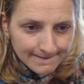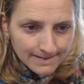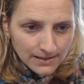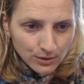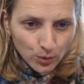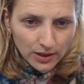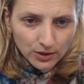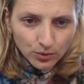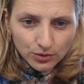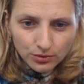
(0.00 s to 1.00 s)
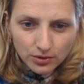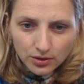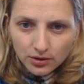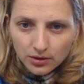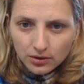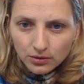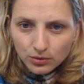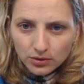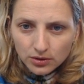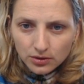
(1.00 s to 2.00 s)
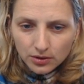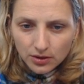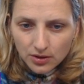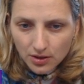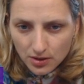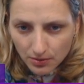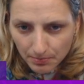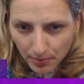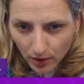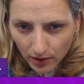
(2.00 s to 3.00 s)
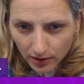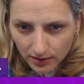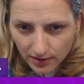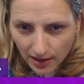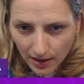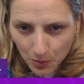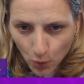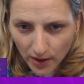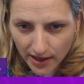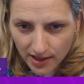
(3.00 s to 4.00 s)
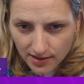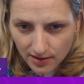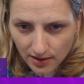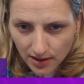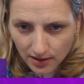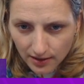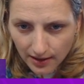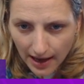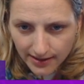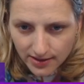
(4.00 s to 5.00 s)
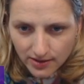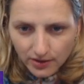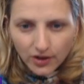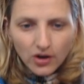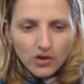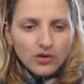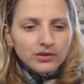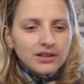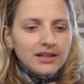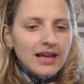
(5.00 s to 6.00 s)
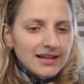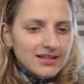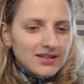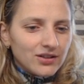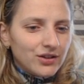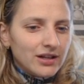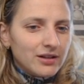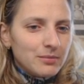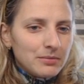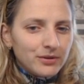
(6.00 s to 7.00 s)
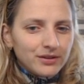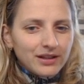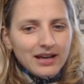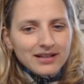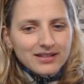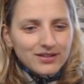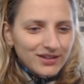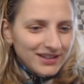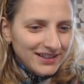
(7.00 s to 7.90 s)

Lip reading: Wait, what was he? What is his opponent name? Wasteland Gangster. Oh, the Gangster! I remember the Gangster.